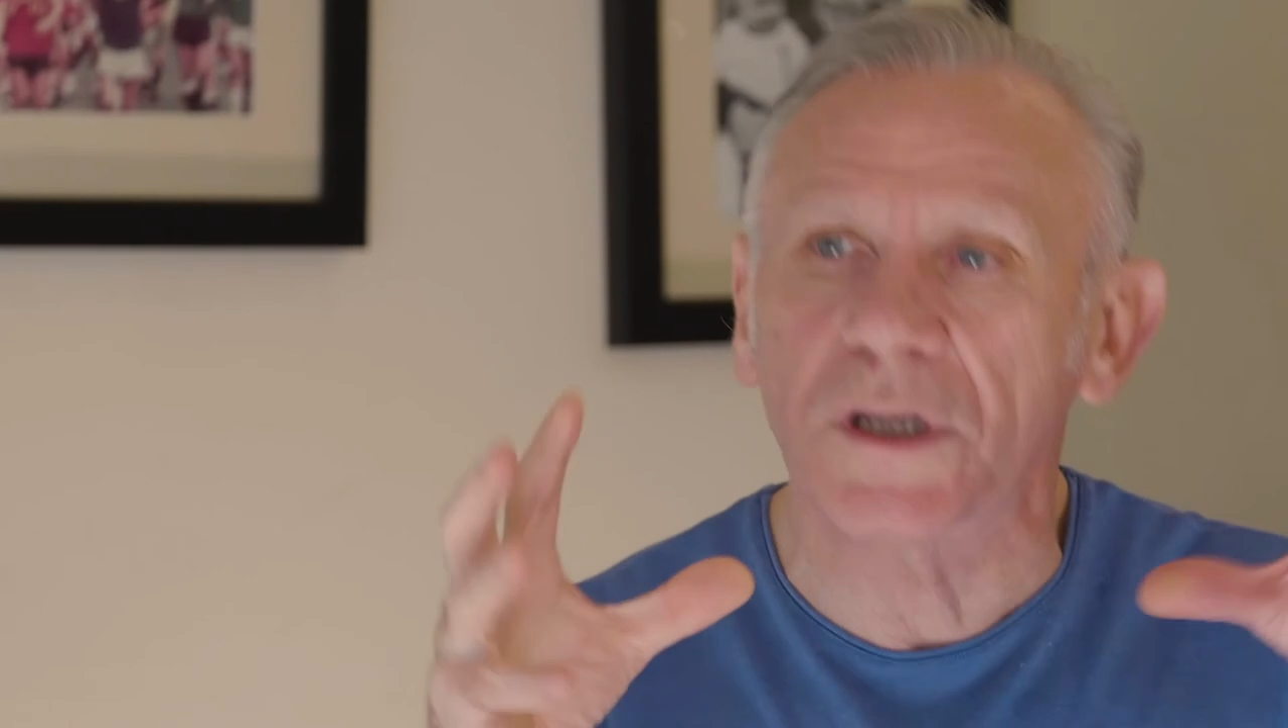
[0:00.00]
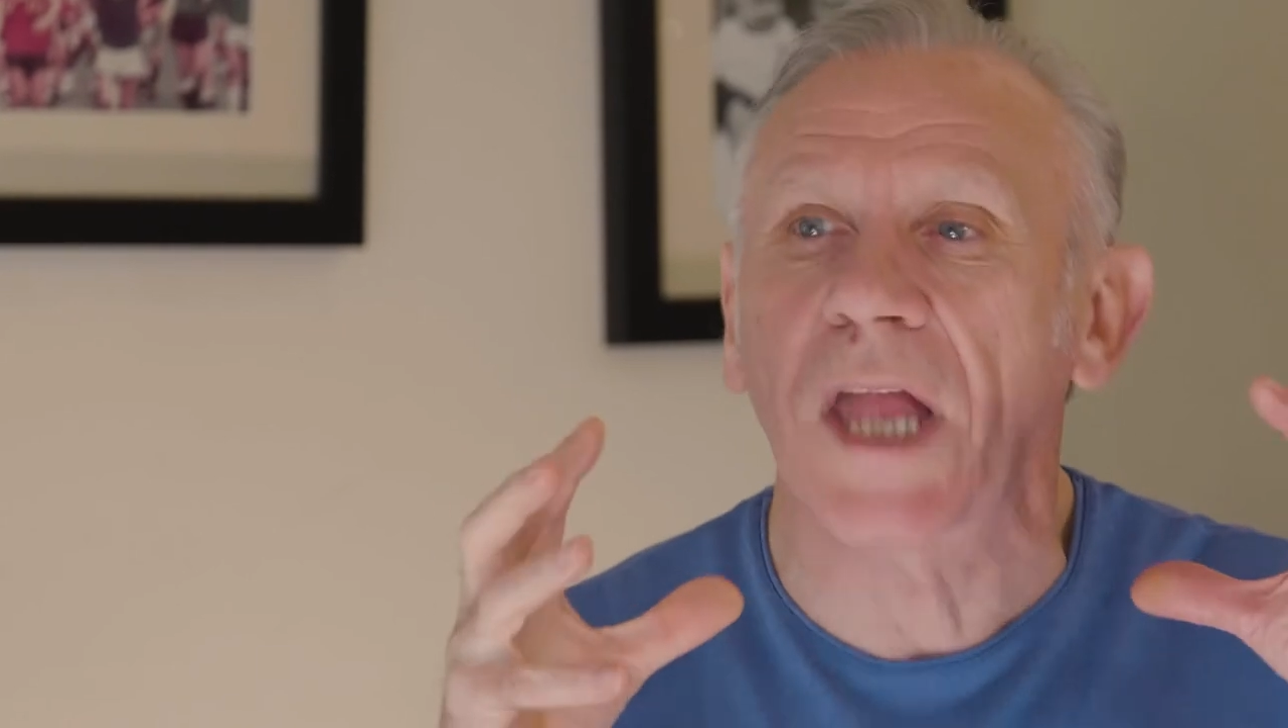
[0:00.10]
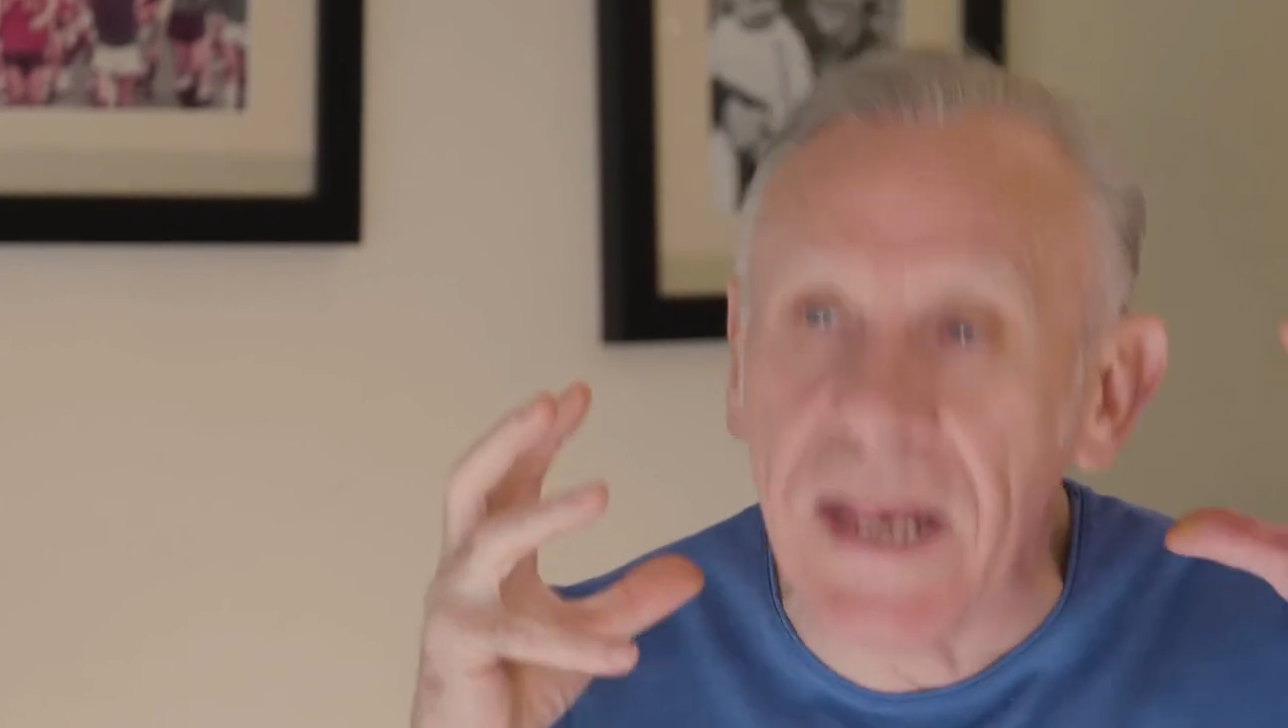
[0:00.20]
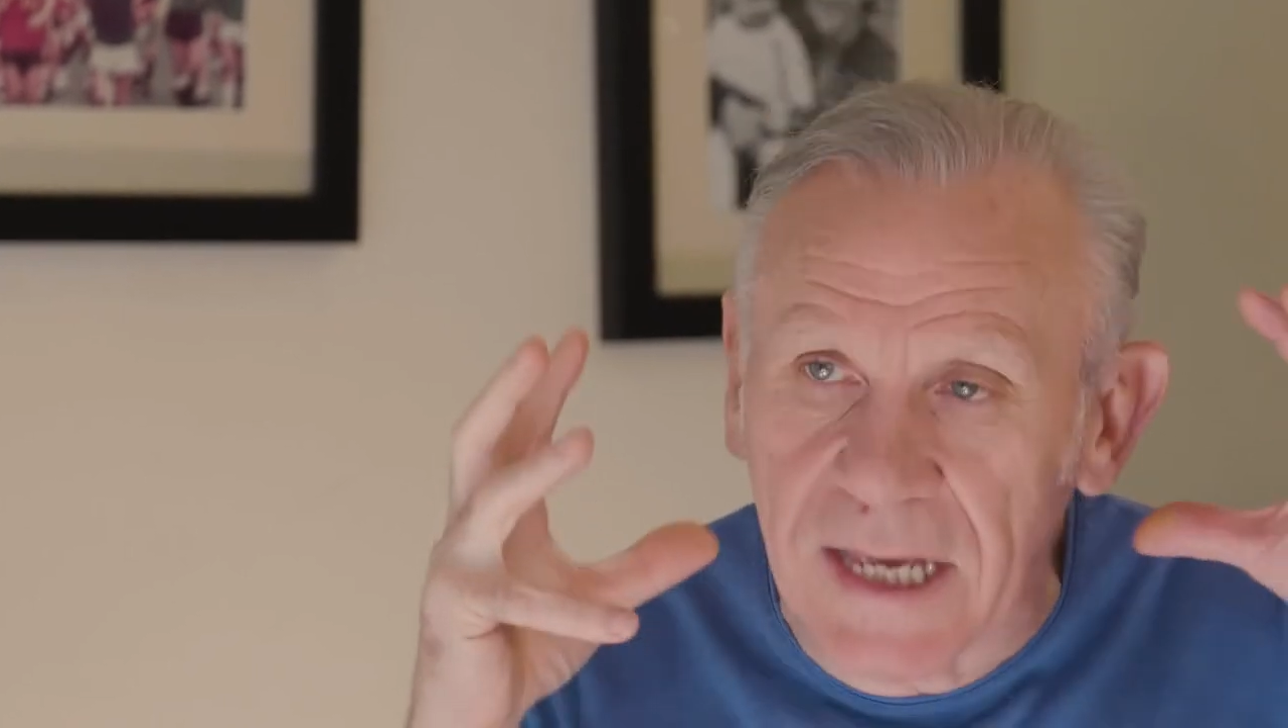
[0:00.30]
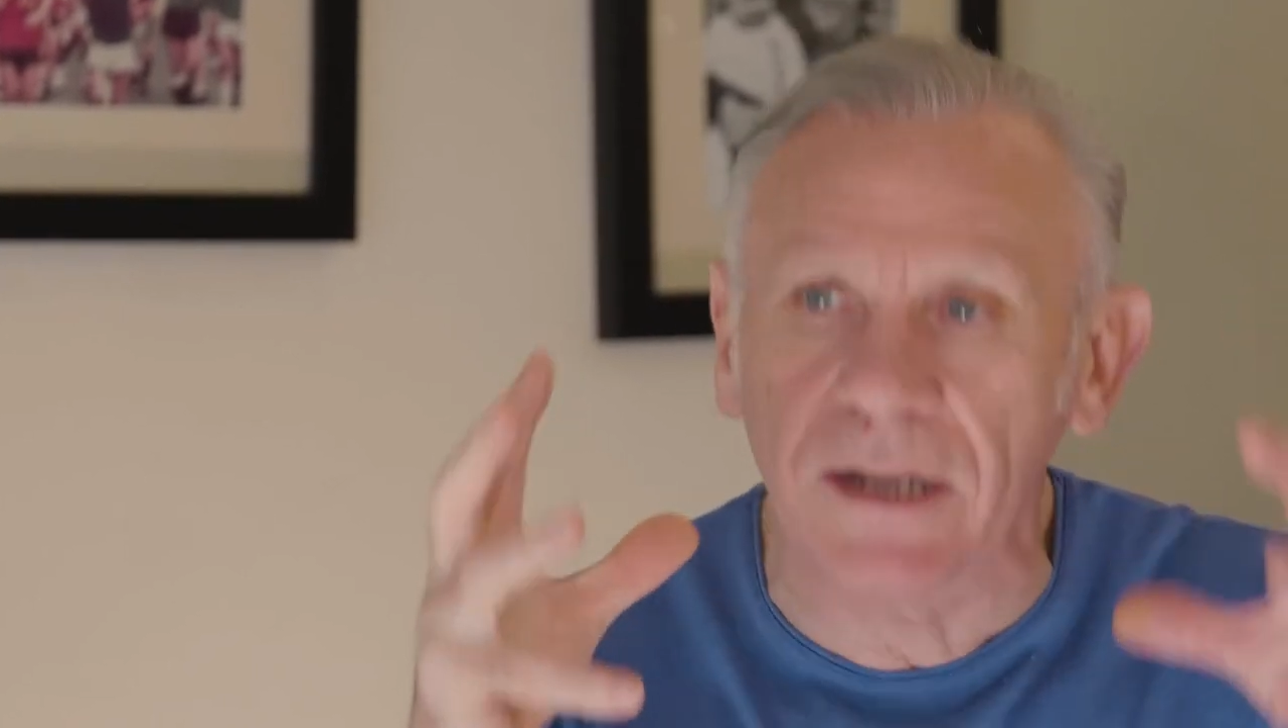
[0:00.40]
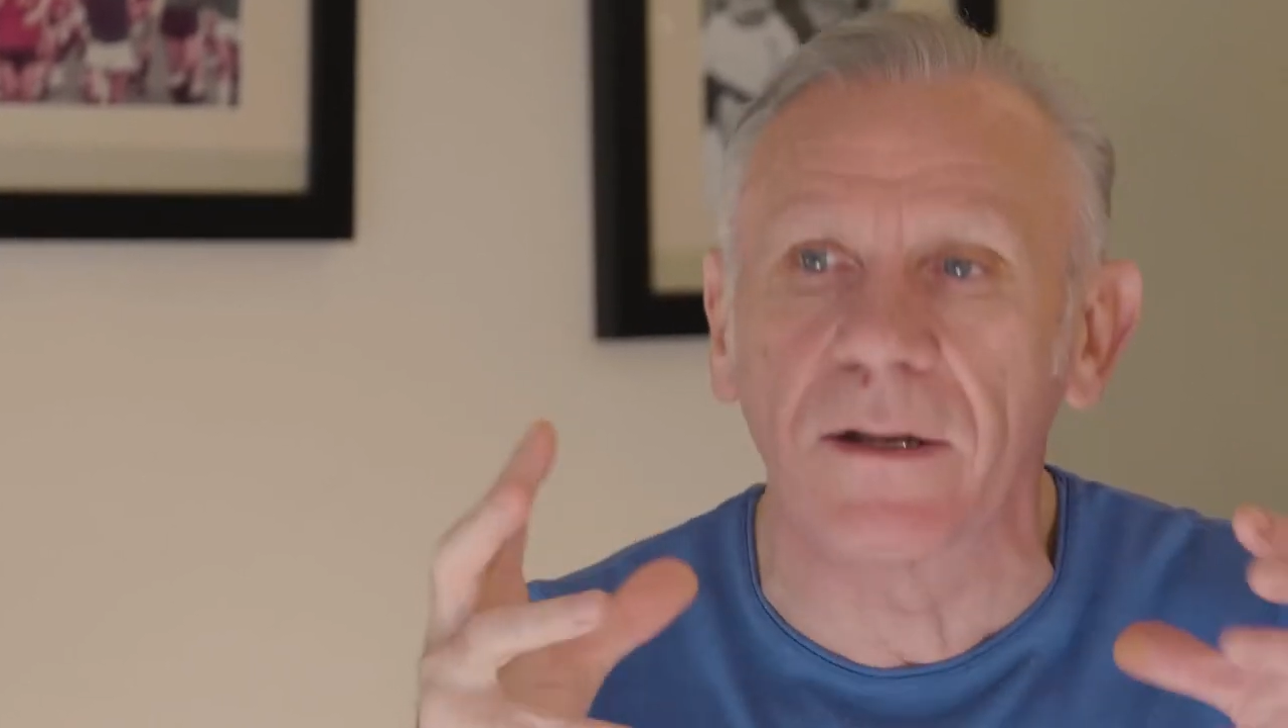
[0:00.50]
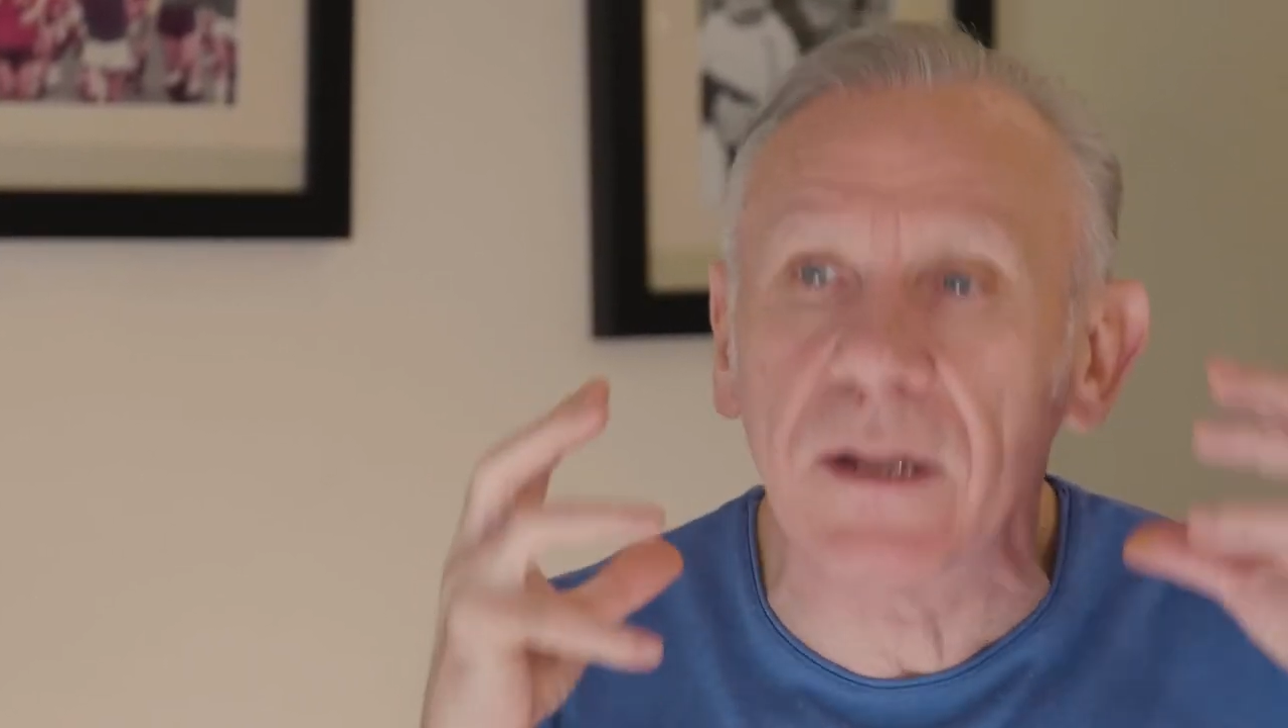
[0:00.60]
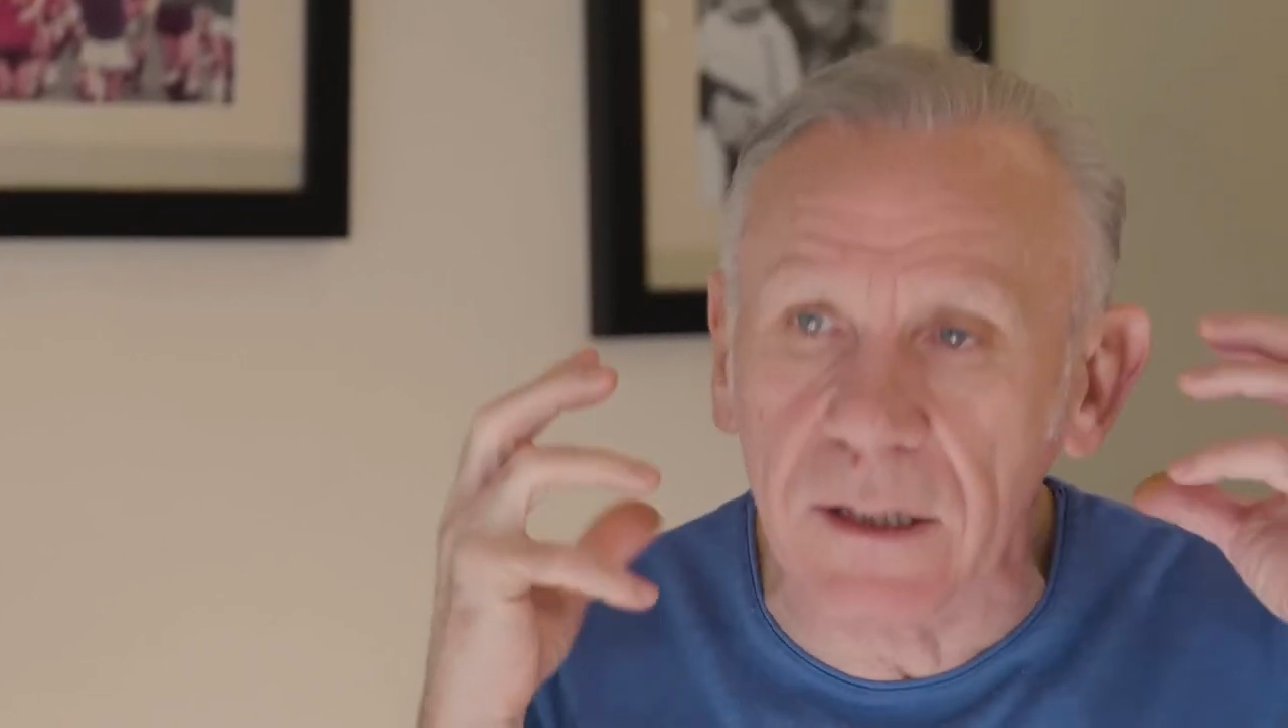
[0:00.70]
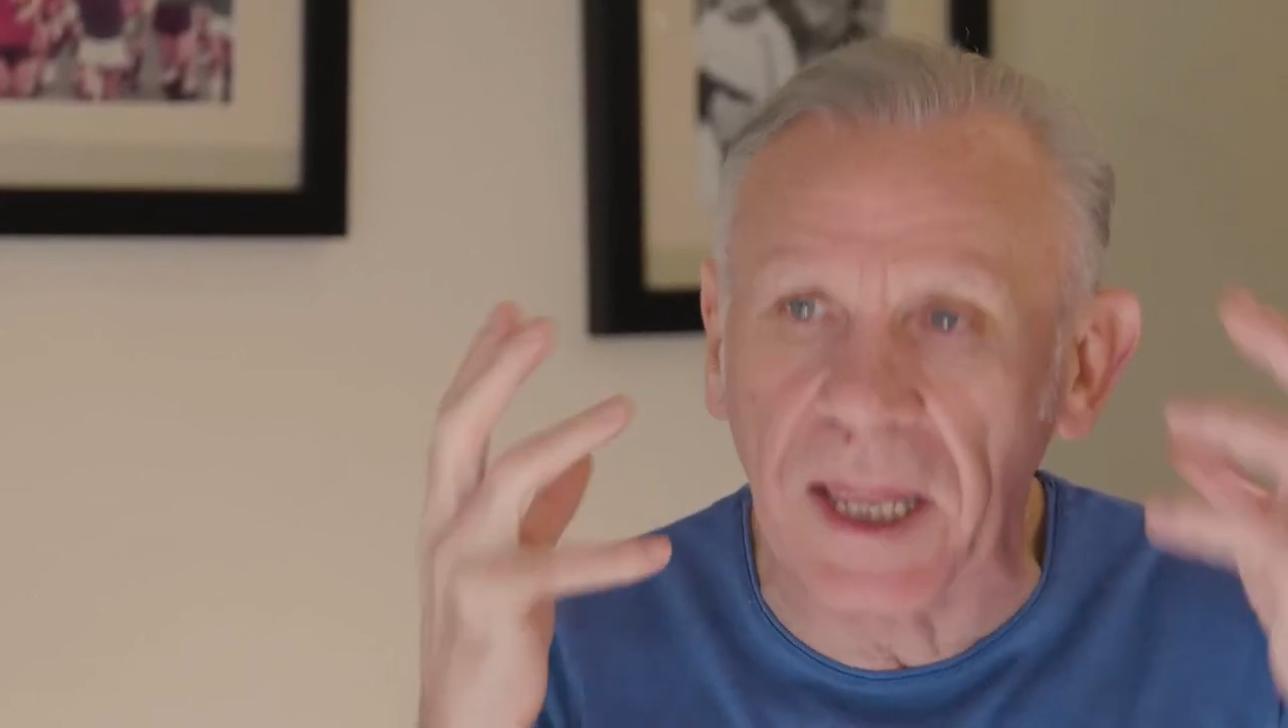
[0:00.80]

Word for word: thinking,